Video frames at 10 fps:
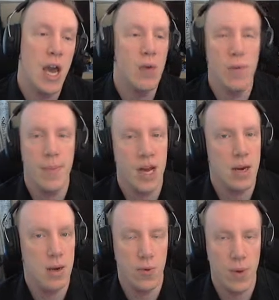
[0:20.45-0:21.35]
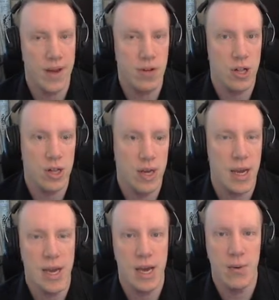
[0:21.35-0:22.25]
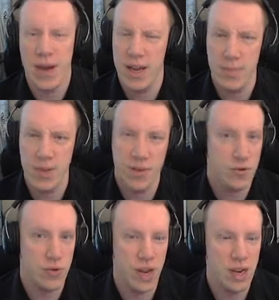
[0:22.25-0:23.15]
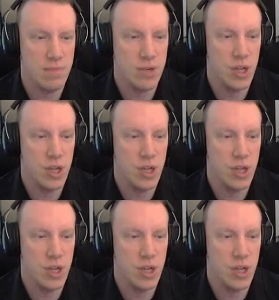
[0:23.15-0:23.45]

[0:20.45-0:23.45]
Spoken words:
And we battled our rival. We had a bit of training